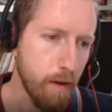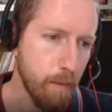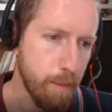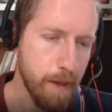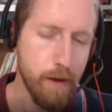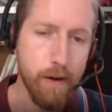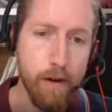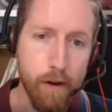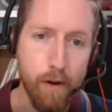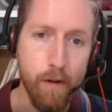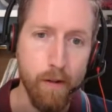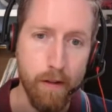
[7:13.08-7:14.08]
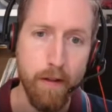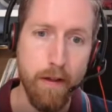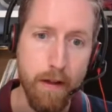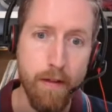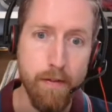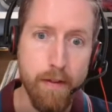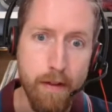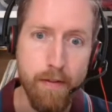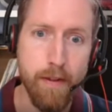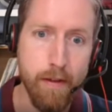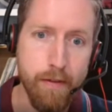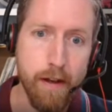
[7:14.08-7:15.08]
be on call in
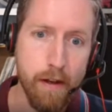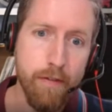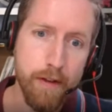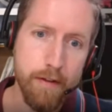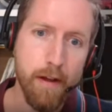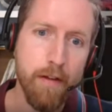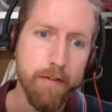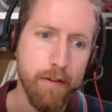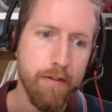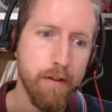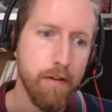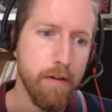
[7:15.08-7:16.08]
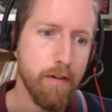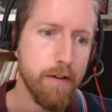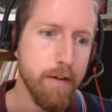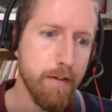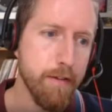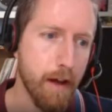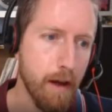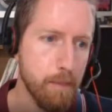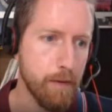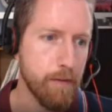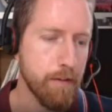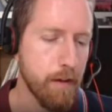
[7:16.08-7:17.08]
the event of a disaster. So a disaster
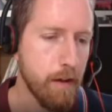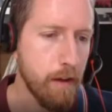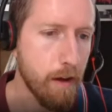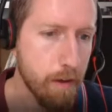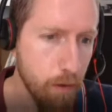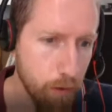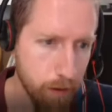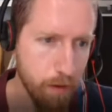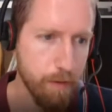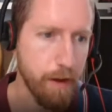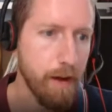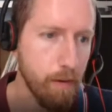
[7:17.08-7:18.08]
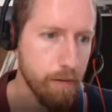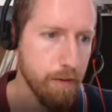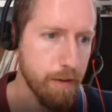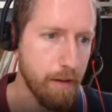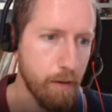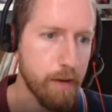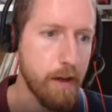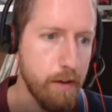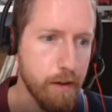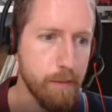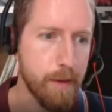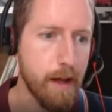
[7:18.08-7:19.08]
happens, a call goes out to say, look, can
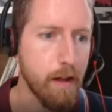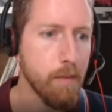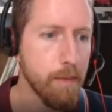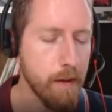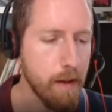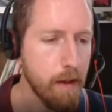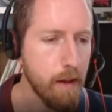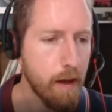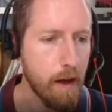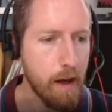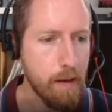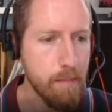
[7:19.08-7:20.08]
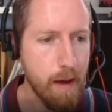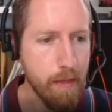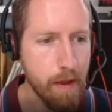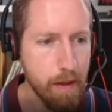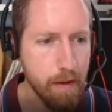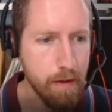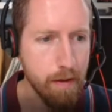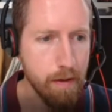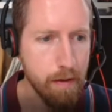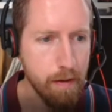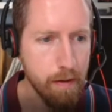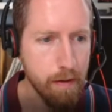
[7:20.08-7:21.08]
you come and help? And
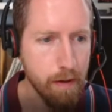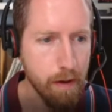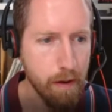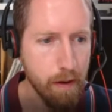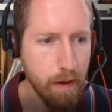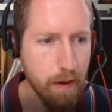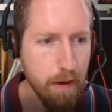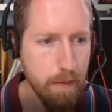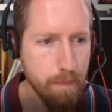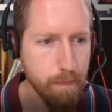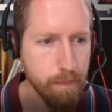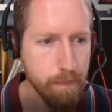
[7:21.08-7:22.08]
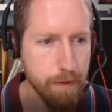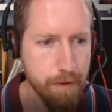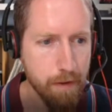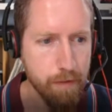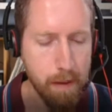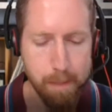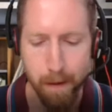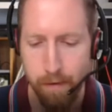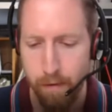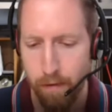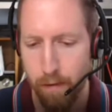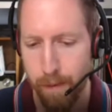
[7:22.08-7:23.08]
then the staff at
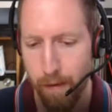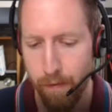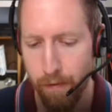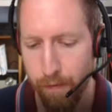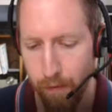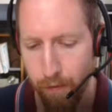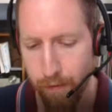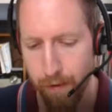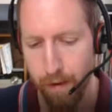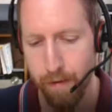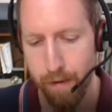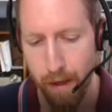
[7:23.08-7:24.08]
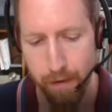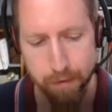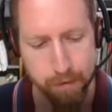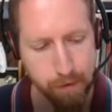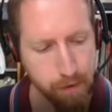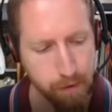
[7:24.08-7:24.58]
MapAction come out to the volunteers and ask